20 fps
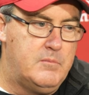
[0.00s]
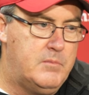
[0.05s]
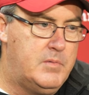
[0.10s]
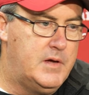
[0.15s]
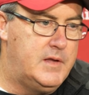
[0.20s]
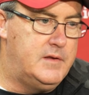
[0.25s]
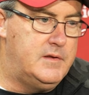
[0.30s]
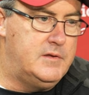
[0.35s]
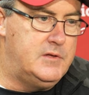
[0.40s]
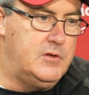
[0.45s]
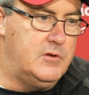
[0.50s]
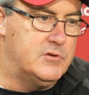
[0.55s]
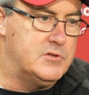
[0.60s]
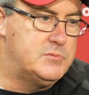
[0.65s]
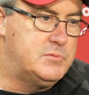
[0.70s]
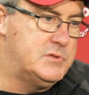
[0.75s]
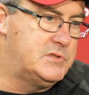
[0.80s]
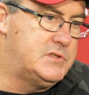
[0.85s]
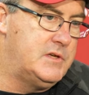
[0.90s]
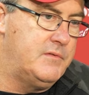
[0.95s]
But, you know,
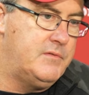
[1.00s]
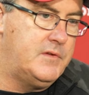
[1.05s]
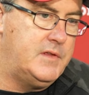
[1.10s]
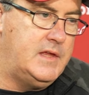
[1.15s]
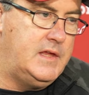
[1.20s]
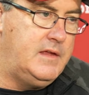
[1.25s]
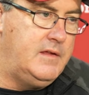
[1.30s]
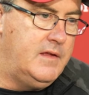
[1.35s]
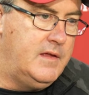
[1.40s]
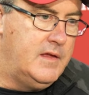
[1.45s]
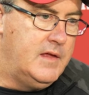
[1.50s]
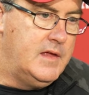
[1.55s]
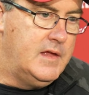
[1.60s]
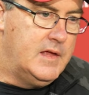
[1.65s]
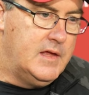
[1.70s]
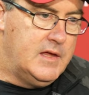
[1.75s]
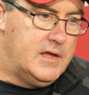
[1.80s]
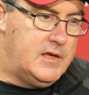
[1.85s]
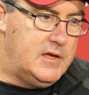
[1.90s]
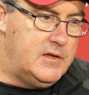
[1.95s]
specifically,
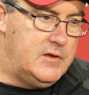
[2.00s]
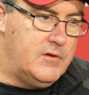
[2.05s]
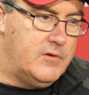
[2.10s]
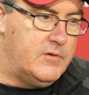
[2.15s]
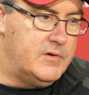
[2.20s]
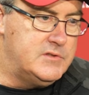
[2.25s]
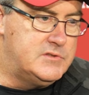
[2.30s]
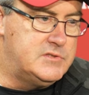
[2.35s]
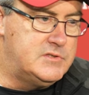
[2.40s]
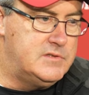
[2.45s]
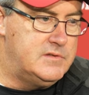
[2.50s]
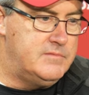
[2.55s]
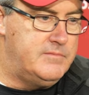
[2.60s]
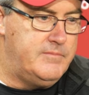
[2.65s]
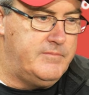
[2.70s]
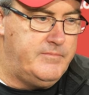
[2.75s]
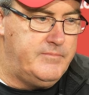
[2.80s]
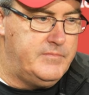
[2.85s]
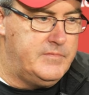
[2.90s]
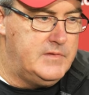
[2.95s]
you know, it's,
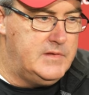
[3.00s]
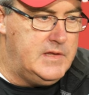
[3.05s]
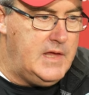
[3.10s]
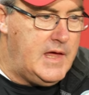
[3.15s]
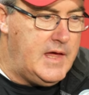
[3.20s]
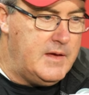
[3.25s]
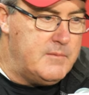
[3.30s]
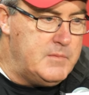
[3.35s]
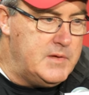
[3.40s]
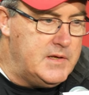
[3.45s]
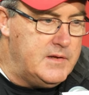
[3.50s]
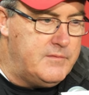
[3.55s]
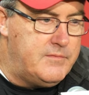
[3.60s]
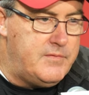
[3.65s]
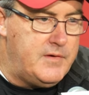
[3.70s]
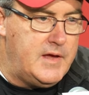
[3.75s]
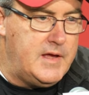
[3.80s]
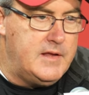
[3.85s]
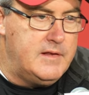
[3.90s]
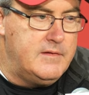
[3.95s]
yeah, I mean, if
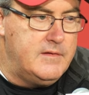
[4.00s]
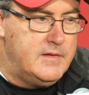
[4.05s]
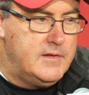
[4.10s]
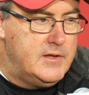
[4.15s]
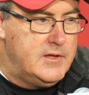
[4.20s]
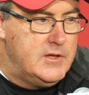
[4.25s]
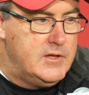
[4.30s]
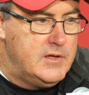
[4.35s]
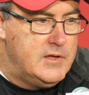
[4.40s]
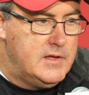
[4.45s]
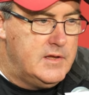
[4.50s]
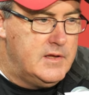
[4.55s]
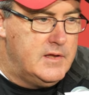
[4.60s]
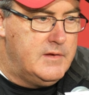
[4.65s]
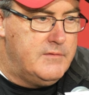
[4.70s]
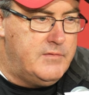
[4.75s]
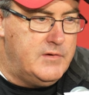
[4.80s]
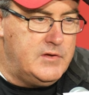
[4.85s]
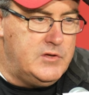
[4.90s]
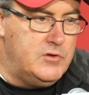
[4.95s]

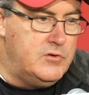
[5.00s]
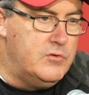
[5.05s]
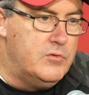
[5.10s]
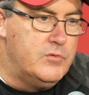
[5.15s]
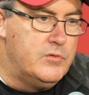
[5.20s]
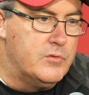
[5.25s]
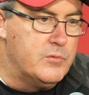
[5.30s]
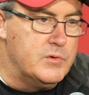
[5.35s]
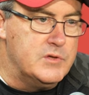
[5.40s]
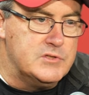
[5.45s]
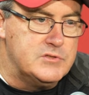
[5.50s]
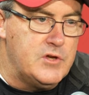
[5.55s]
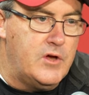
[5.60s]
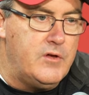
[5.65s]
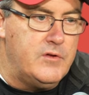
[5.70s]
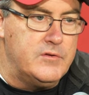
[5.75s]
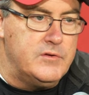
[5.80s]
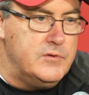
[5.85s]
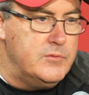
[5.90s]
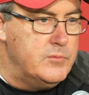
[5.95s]
you knew the
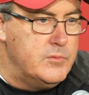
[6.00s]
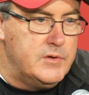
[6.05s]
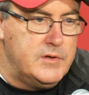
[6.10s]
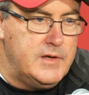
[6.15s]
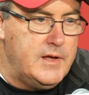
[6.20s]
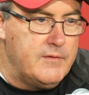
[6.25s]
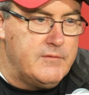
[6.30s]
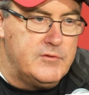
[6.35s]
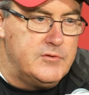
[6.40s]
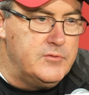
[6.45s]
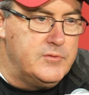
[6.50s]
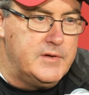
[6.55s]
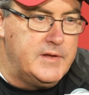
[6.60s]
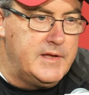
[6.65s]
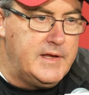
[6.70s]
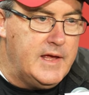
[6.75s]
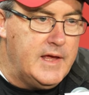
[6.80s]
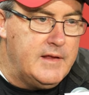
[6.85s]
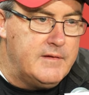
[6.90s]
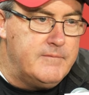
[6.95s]
result, you would never do it
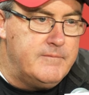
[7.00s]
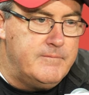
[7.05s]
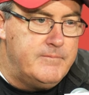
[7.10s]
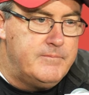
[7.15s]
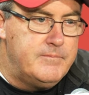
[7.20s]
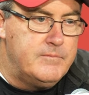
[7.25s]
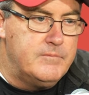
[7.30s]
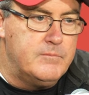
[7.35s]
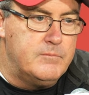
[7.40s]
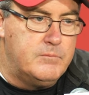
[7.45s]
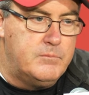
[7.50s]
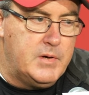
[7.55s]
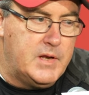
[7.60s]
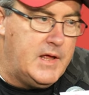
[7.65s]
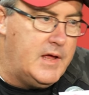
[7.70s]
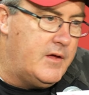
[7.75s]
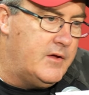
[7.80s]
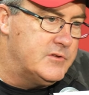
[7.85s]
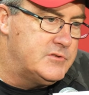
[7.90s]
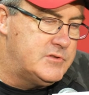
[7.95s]
again. But
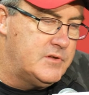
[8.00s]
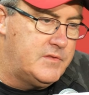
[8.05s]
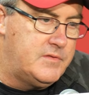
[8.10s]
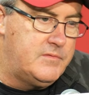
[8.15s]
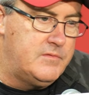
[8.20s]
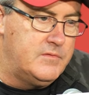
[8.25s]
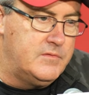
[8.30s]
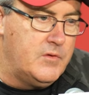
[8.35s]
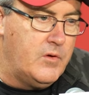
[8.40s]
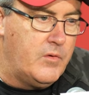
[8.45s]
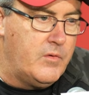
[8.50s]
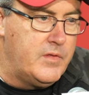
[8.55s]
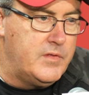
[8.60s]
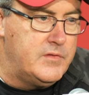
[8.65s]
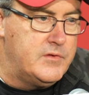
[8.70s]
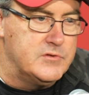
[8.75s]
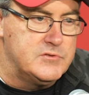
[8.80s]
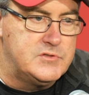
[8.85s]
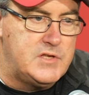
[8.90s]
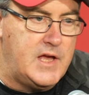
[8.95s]
I also know
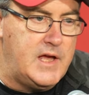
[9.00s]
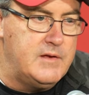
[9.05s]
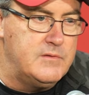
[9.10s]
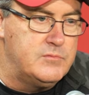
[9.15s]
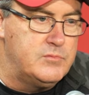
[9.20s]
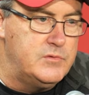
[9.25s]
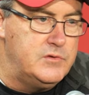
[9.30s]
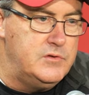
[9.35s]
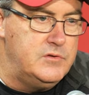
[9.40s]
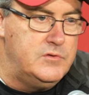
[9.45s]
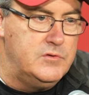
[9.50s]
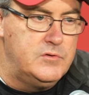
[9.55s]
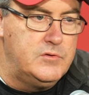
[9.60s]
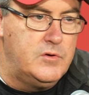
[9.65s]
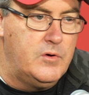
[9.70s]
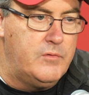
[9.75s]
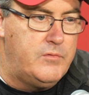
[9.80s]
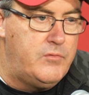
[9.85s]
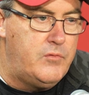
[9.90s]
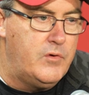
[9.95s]
that there's times when you do
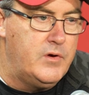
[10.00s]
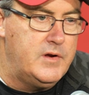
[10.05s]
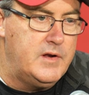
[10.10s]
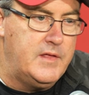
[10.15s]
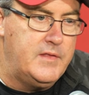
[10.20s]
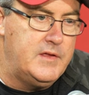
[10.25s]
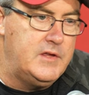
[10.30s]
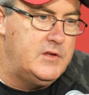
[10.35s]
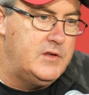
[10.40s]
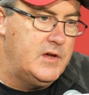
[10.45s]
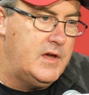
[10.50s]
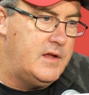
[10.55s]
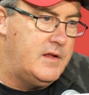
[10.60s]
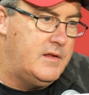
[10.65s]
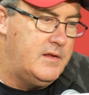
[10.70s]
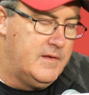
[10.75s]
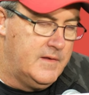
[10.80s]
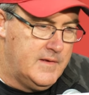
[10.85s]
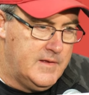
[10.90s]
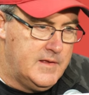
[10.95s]
go for it, and I think
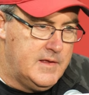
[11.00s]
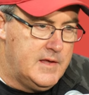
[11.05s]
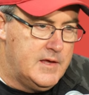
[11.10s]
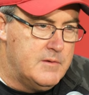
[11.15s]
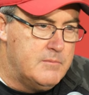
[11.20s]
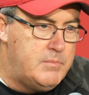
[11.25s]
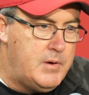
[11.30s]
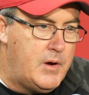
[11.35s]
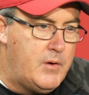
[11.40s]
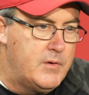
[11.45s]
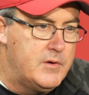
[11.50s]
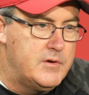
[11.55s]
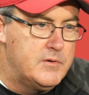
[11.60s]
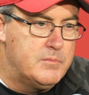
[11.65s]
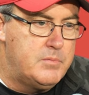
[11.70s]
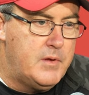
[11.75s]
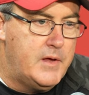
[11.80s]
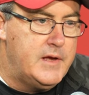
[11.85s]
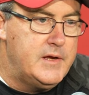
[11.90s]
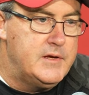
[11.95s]
you empower your
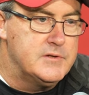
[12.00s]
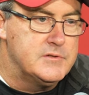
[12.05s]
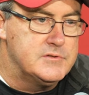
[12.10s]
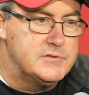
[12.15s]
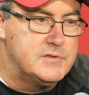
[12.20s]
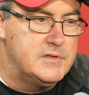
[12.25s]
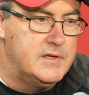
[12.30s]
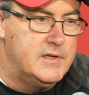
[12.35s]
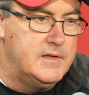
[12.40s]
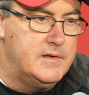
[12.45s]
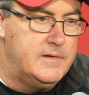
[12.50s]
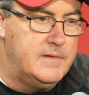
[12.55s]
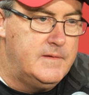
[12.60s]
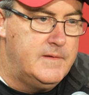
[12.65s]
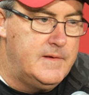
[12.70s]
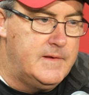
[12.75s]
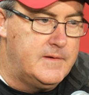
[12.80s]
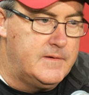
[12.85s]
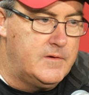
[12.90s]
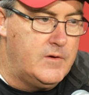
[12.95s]
players
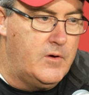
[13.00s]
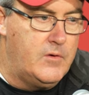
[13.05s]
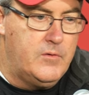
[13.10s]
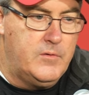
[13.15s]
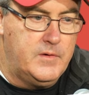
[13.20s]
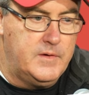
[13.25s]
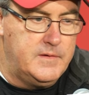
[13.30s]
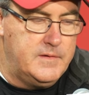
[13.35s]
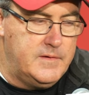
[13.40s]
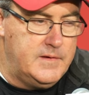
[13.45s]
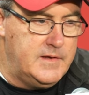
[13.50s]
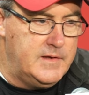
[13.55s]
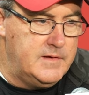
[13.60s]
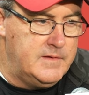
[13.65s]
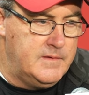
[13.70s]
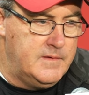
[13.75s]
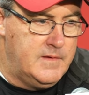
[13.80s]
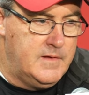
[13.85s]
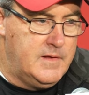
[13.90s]
and go. And